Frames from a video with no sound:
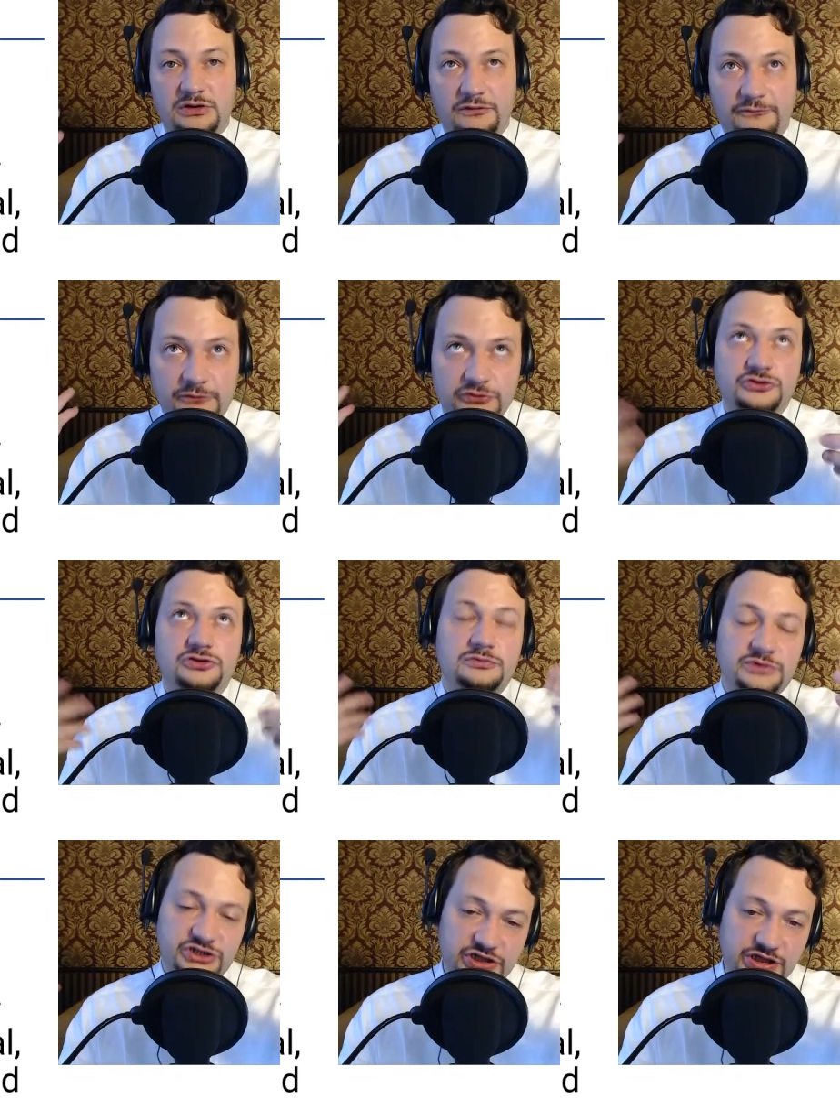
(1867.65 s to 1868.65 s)
of virtual
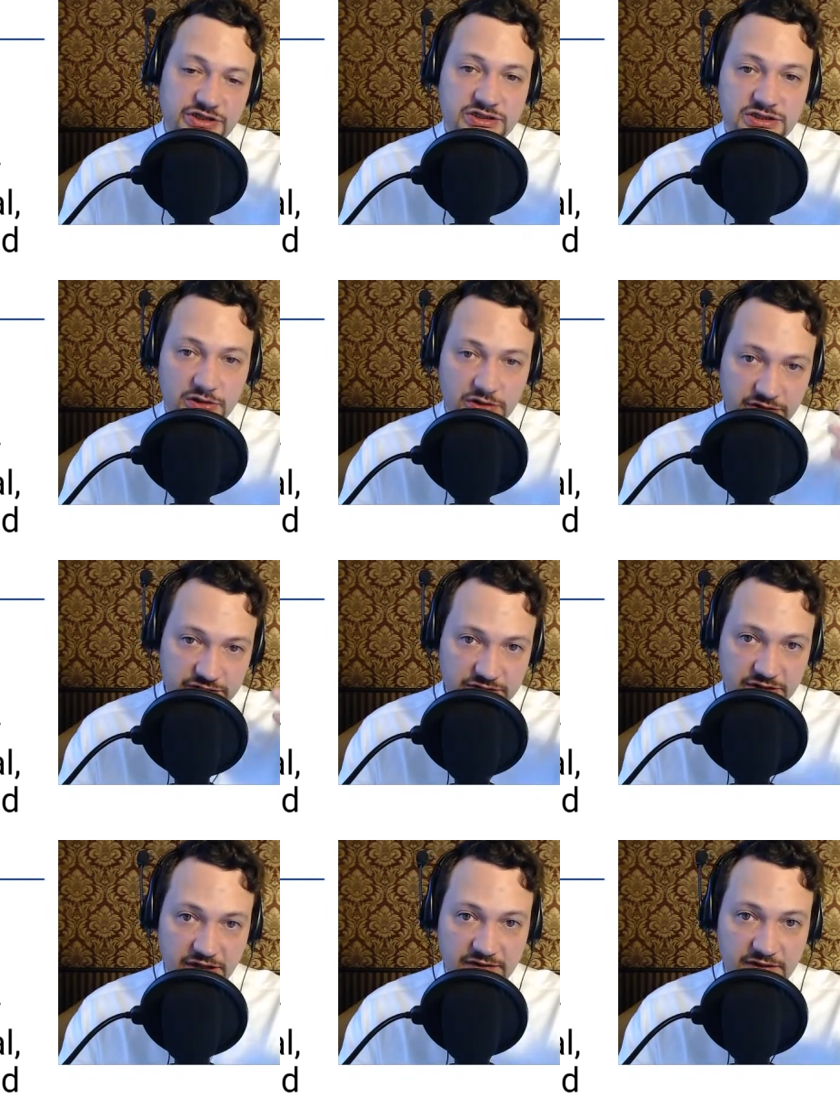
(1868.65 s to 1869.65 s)
machines
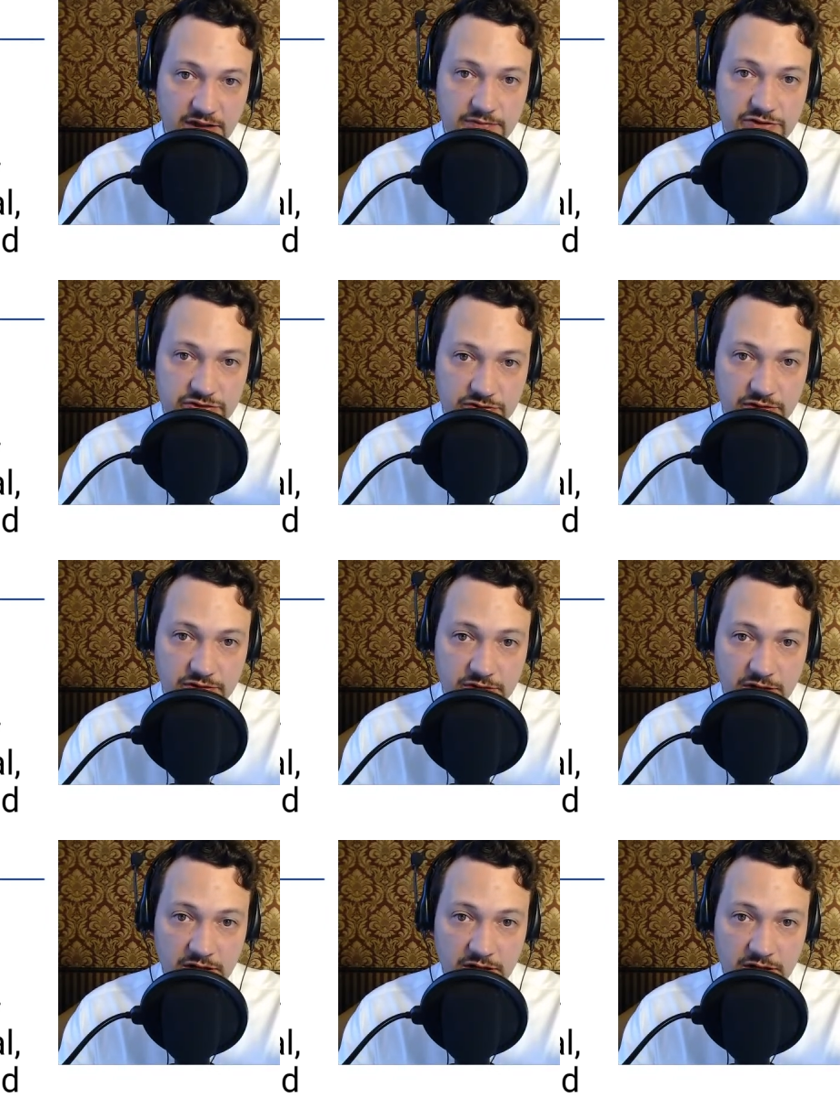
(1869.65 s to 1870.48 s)
inside the Amazon,